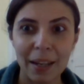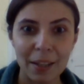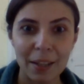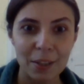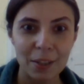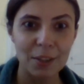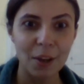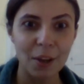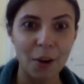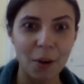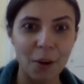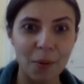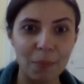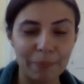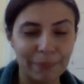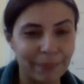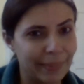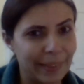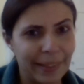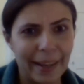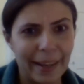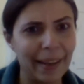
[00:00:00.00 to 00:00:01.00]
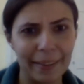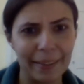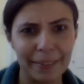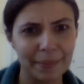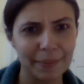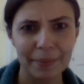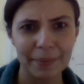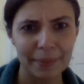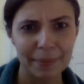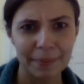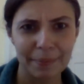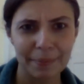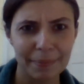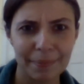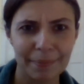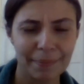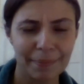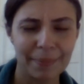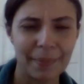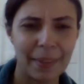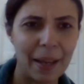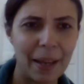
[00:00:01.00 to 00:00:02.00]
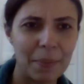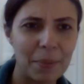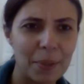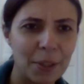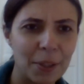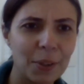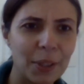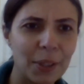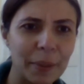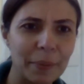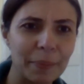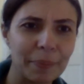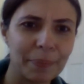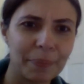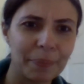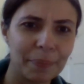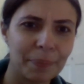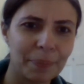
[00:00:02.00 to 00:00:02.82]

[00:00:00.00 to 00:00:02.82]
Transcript: So yeah, absolutely.